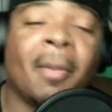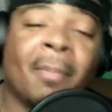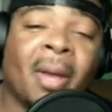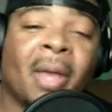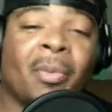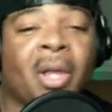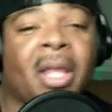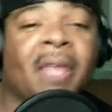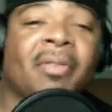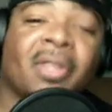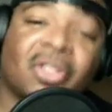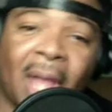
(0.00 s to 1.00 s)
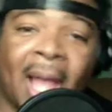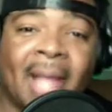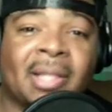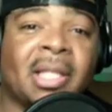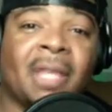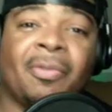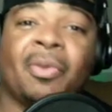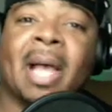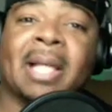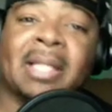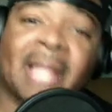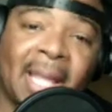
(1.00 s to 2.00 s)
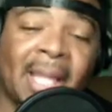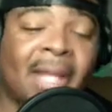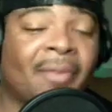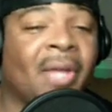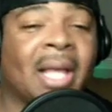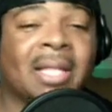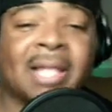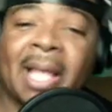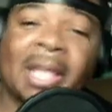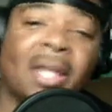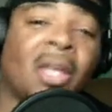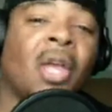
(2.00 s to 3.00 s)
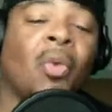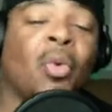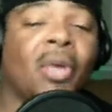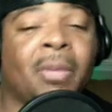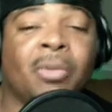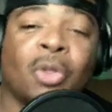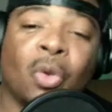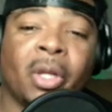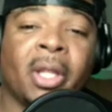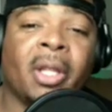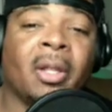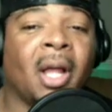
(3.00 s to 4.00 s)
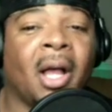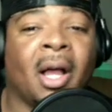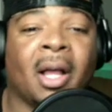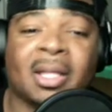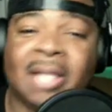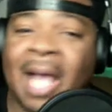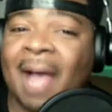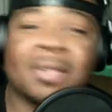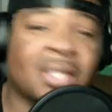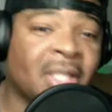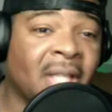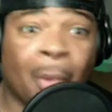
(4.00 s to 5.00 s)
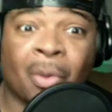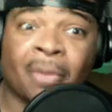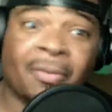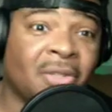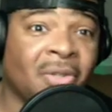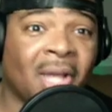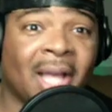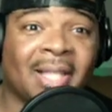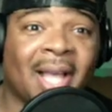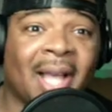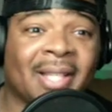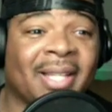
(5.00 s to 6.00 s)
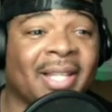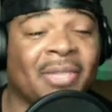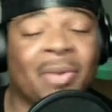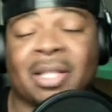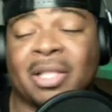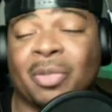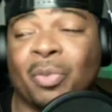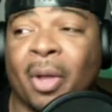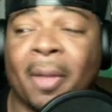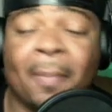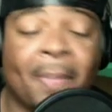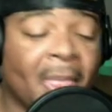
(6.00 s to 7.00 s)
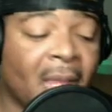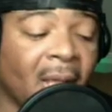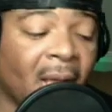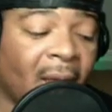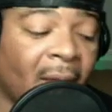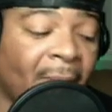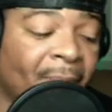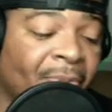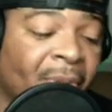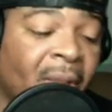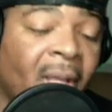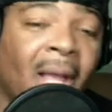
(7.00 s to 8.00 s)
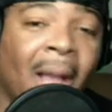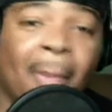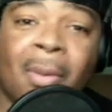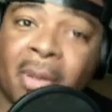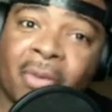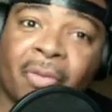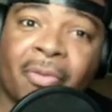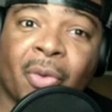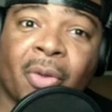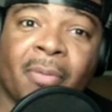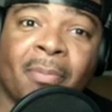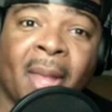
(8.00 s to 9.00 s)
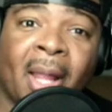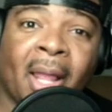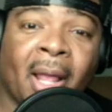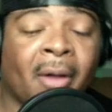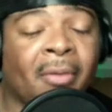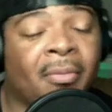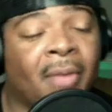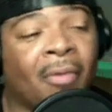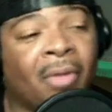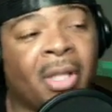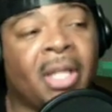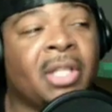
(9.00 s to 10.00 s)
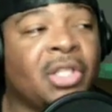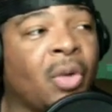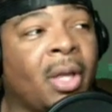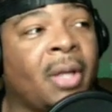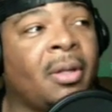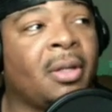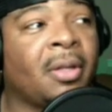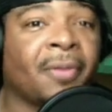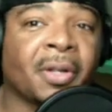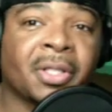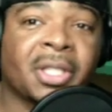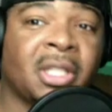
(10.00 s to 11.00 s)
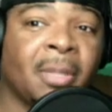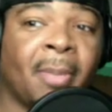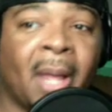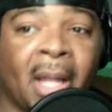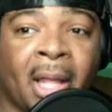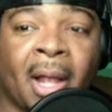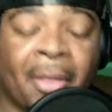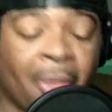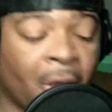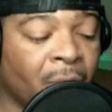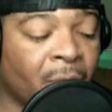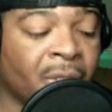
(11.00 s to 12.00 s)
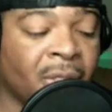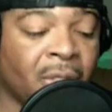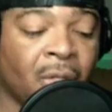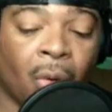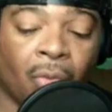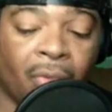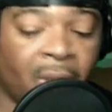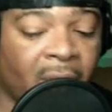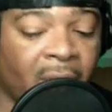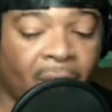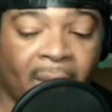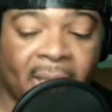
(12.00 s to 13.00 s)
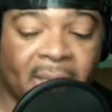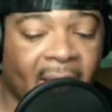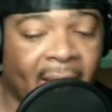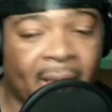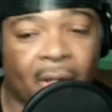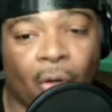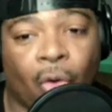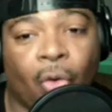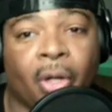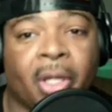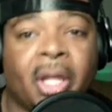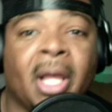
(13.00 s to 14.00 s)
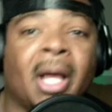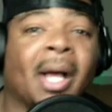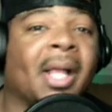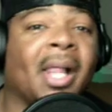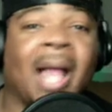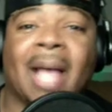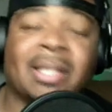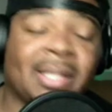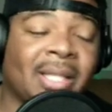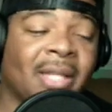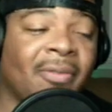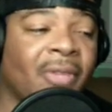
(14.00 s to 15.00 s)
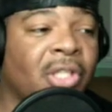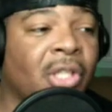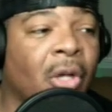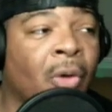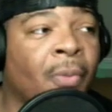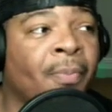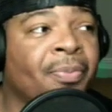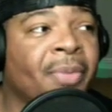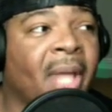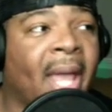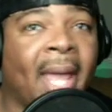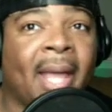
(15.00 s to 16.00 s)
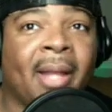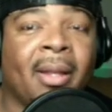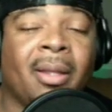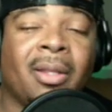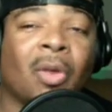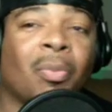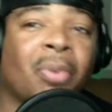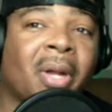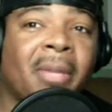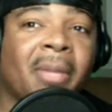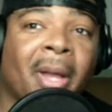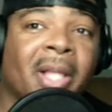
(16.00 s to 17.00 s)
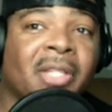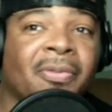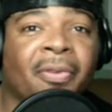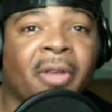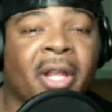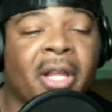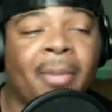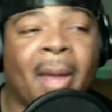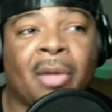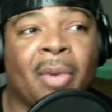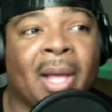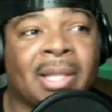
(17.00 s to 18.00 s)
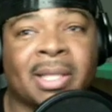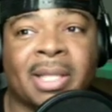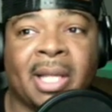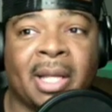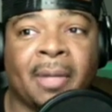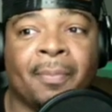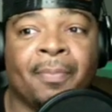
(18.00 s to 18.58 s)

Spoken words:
but we're going to give it a try and see if you guys like it. If you guys like it, we'll keep doing it, because obviously I want to feed you guys content that you actually want. I'm going to be reviewing Bel-Air. I really enjoyed the first season of Bel-Air. I thought it was, a really great take on a classic TV show, and, pretty much for anybody who hasn't seen it,